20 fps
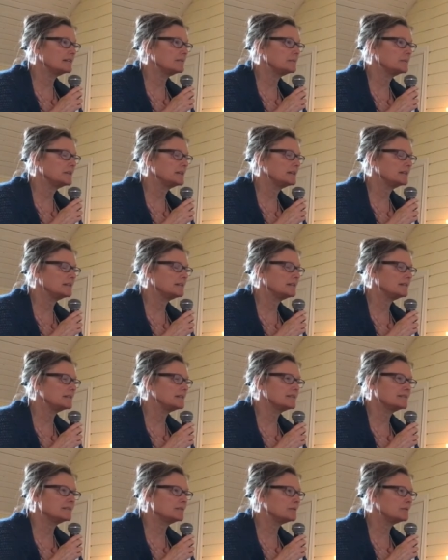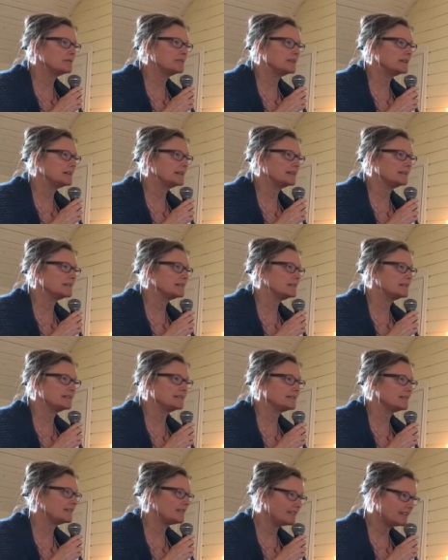I mean, it's no feelings,
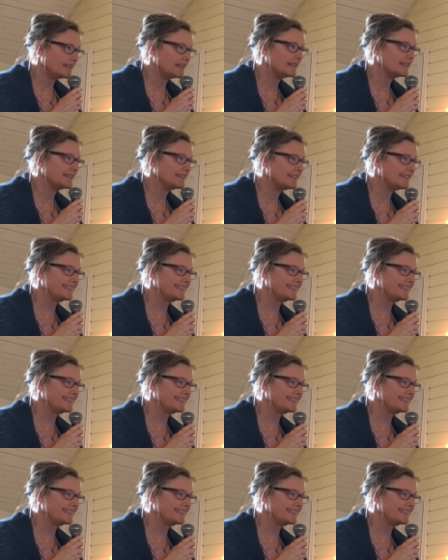it's nothing.